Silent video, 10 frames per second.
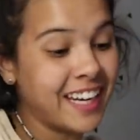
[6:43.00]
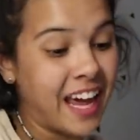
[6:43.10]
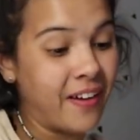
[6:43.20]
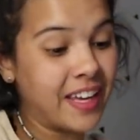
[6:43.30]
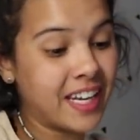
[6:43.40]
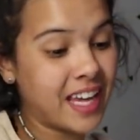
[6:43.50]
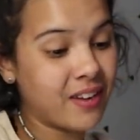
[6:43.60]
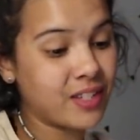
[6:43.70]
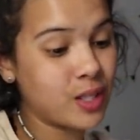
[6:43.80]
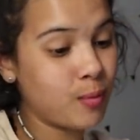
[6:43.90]
Now I get to
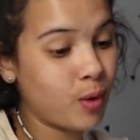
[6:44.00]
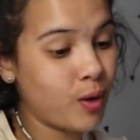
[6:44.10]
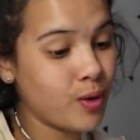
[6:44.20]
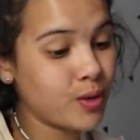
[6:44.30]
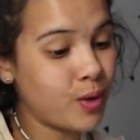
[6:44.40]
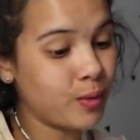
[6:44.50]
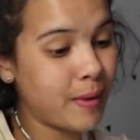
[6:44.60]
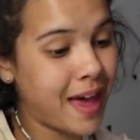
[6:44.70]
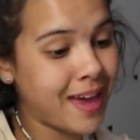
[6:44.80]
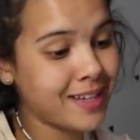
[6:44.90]
count two more rose gold
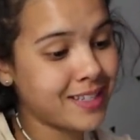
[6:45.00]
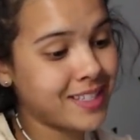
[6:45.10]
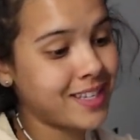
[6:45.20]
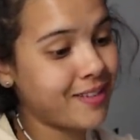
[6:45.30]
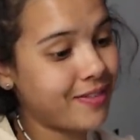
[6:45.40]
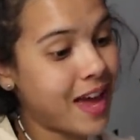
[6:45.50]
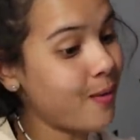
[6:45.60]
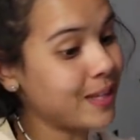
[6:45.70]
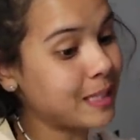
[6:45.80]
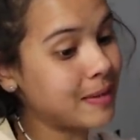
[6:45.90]
bags and see if
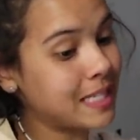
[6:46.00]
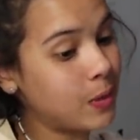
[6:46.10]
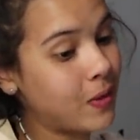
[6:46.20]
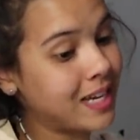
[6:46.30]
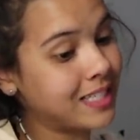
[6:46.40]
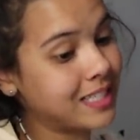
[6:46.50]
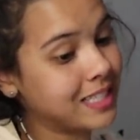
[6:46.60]
that one's missing one.